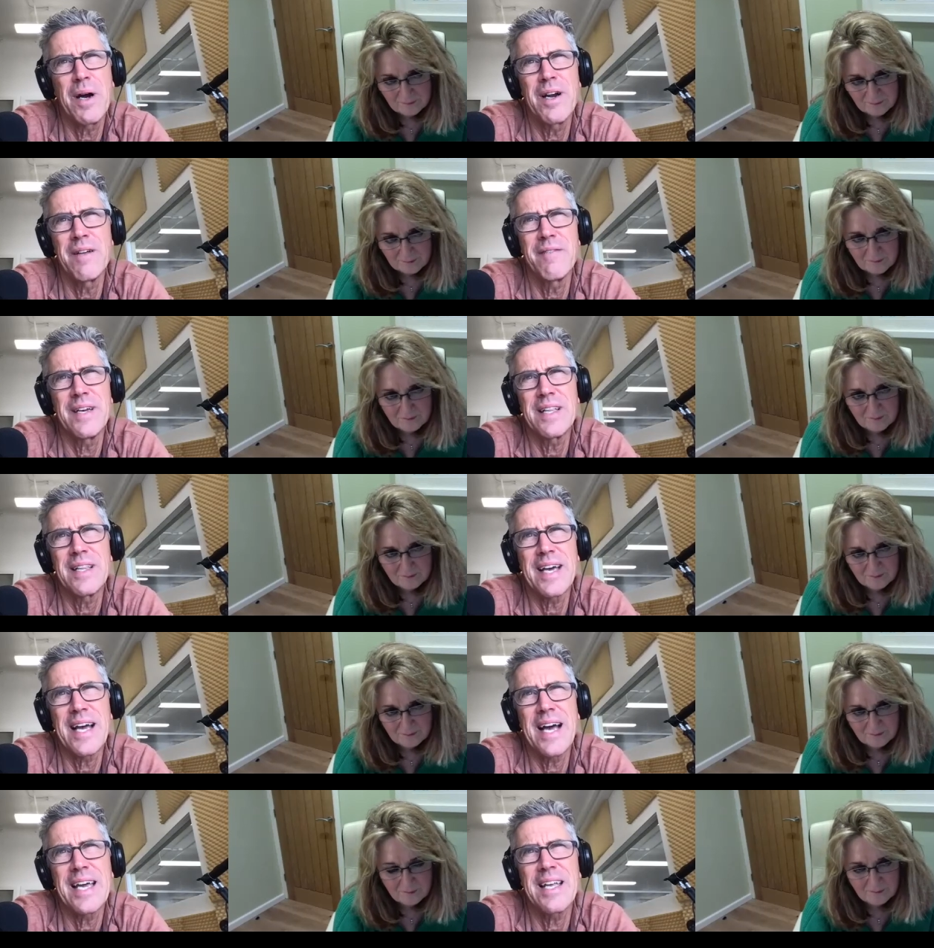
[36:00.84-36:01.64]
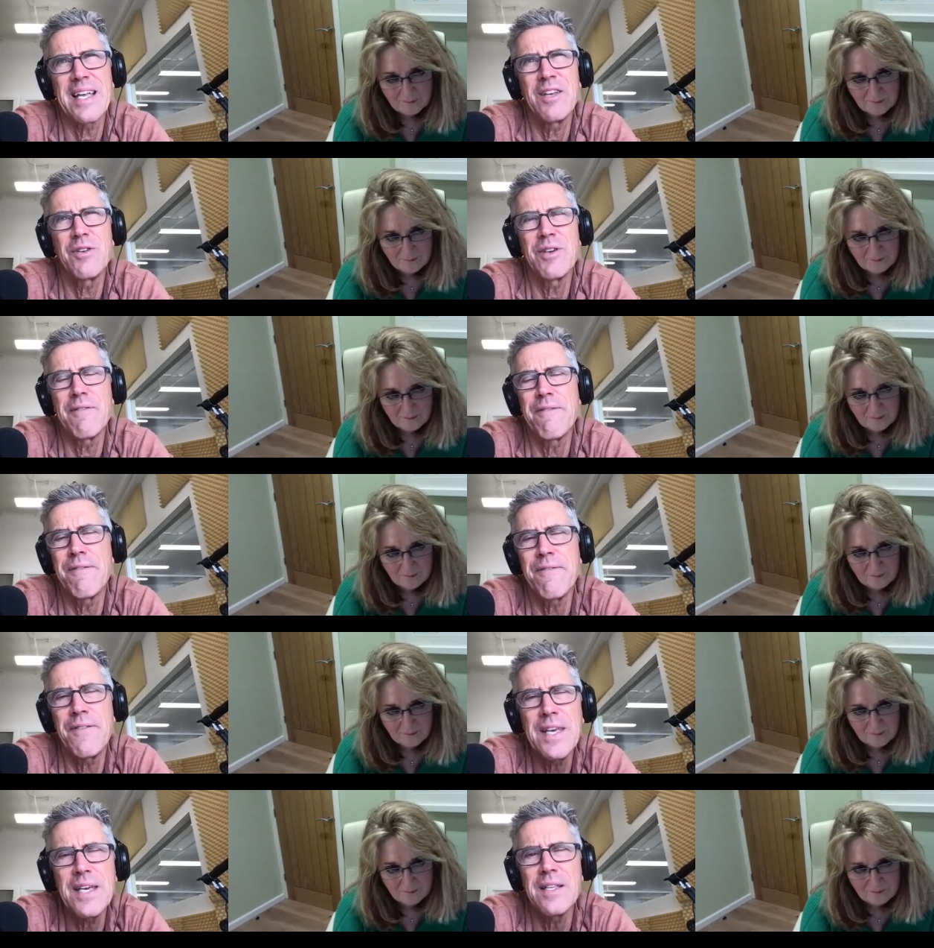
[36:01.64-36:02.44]
Speaker 1: of it. Like I, you can
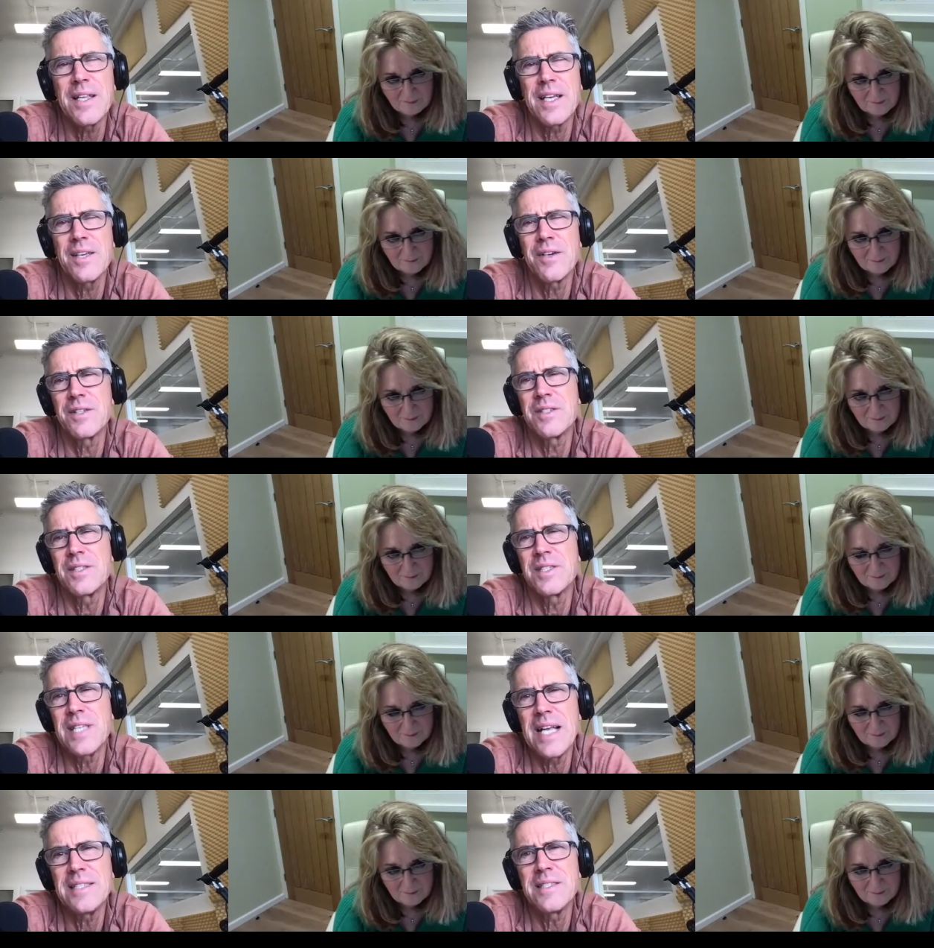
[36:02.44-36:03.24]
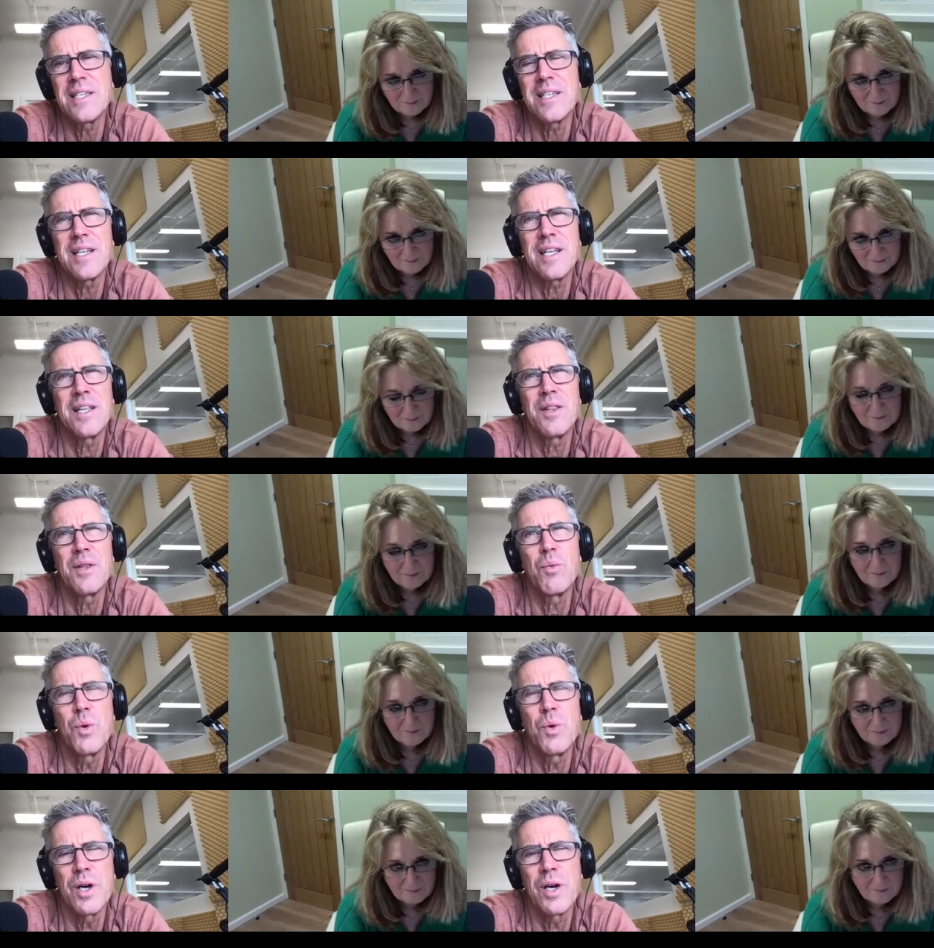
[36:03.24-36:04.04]
feel it, you can sense it in the
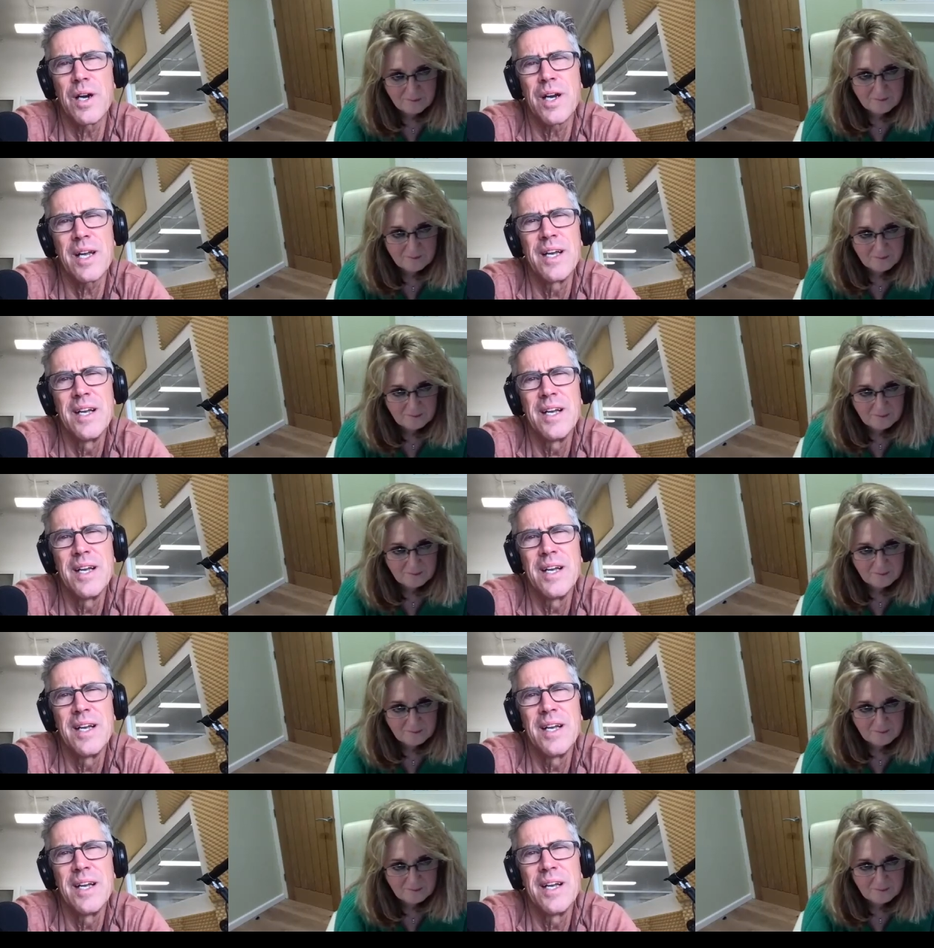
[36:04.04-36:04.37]
work.